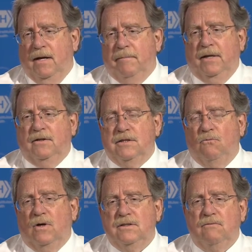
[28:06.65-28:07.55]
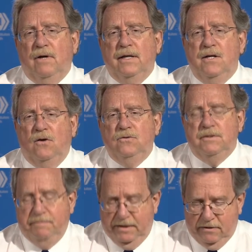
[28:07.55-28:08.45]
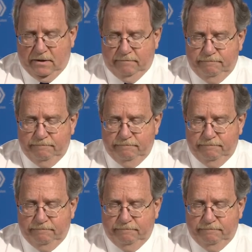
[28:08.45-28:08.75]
because it wasn't really known to be there.